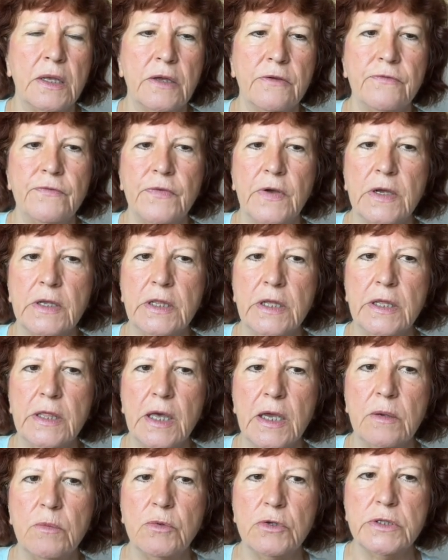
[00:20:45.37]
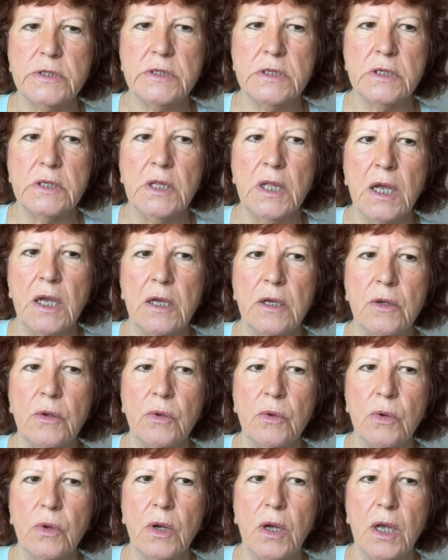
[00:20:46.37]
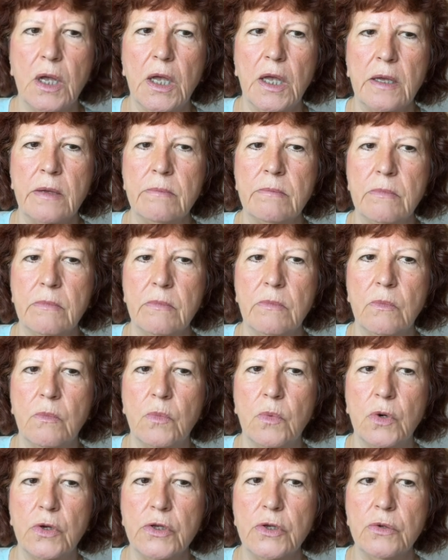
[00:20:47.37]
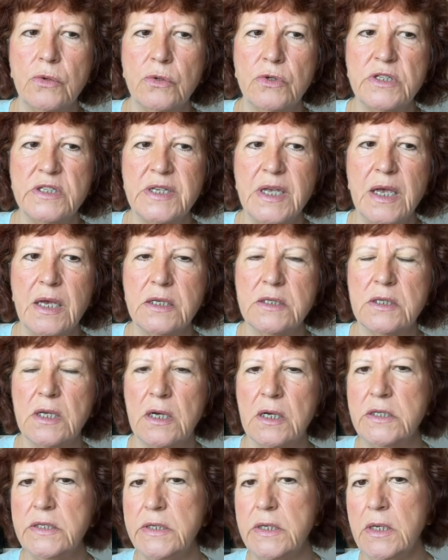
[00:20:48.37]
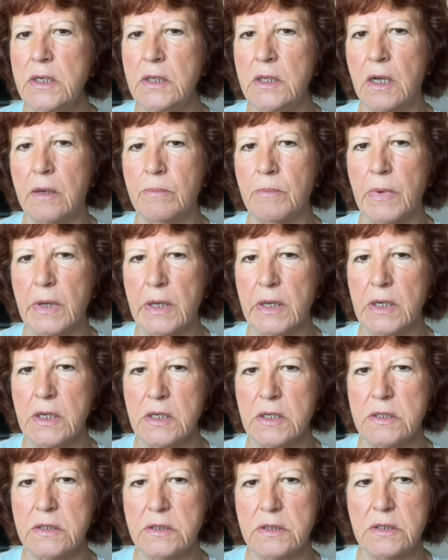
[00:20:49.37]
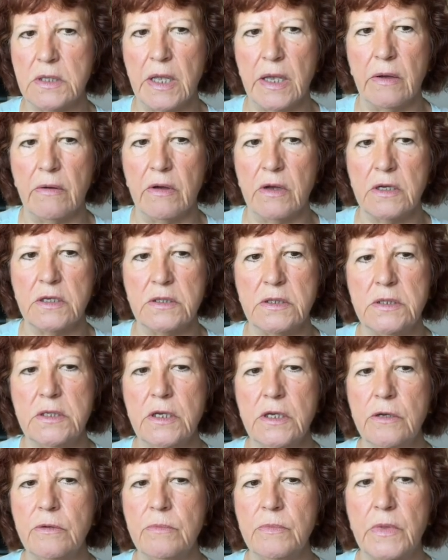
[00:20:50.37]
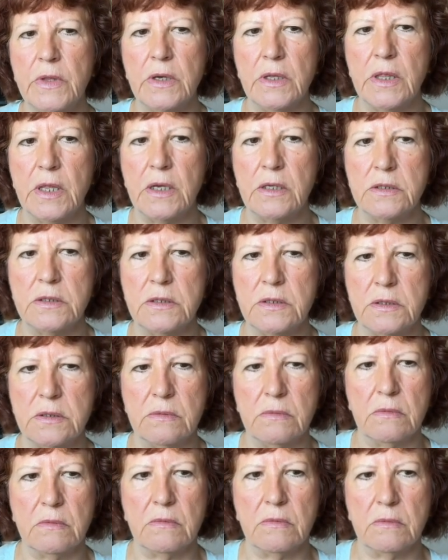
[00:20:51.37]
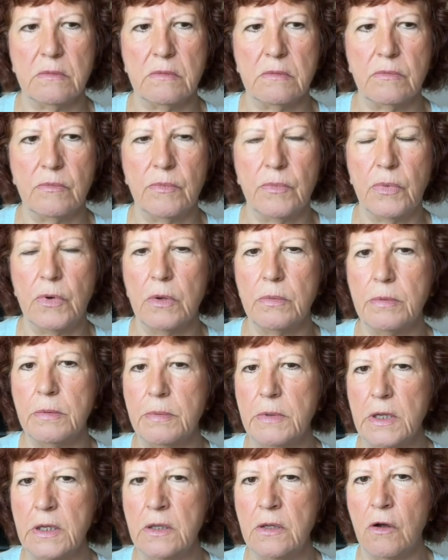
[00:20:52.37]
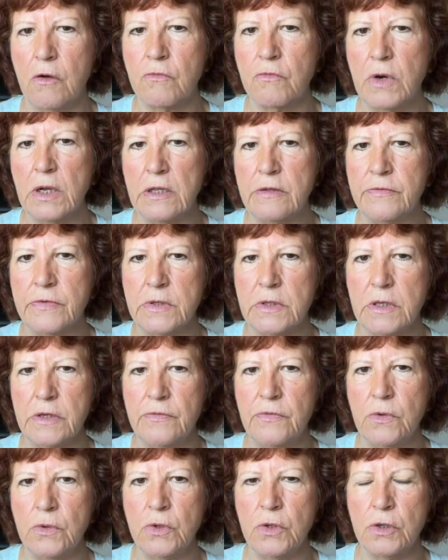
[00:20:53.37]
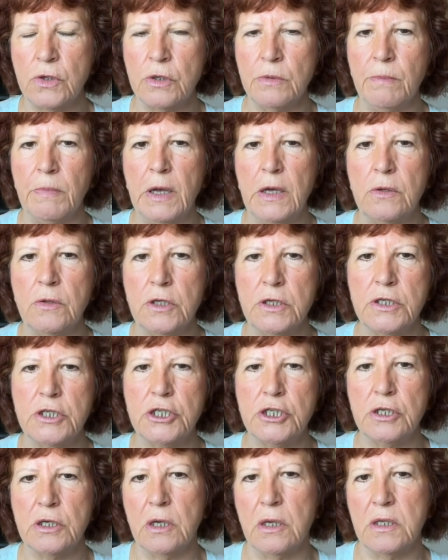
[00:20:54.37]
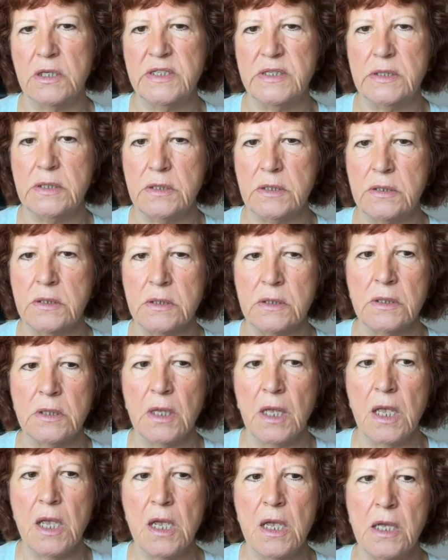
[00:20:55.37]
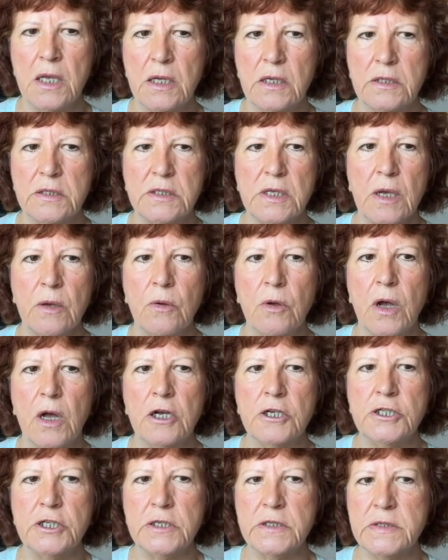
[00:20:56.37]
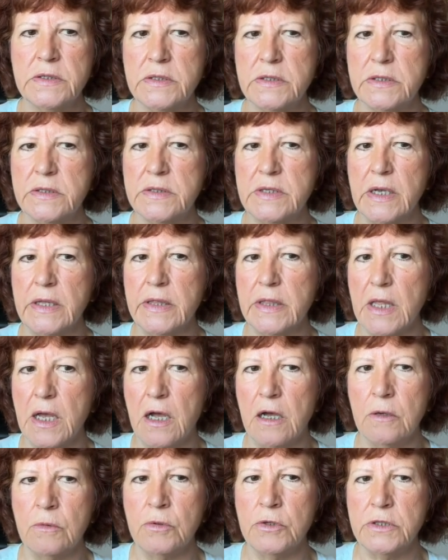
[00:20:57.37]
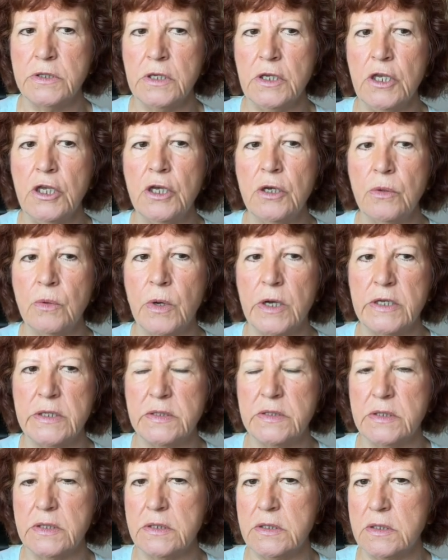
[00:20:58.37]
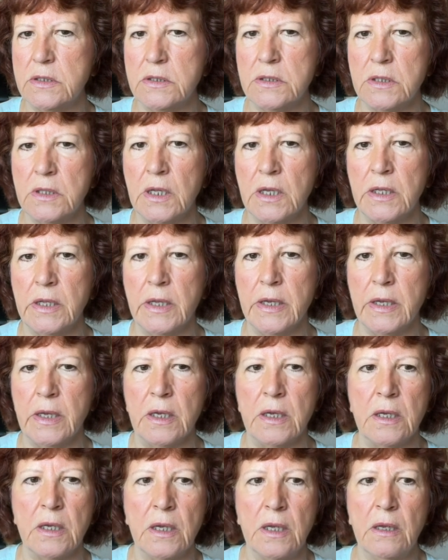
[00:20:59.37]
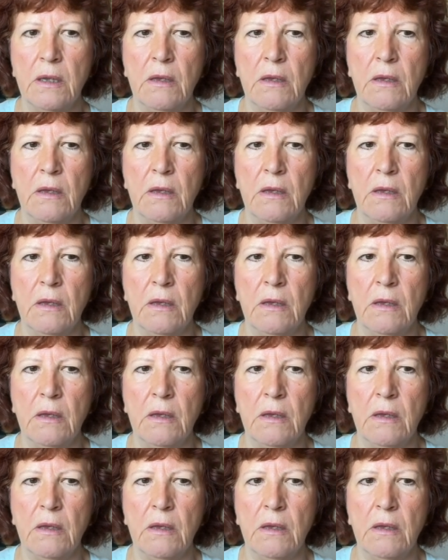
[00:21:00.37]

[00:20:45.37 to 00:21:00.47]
Finally, they want to know what your tax ID number is. Now, I assume that that's probably not relevant if you're not a Polish citizen. So I just said that I was a US citizen in here.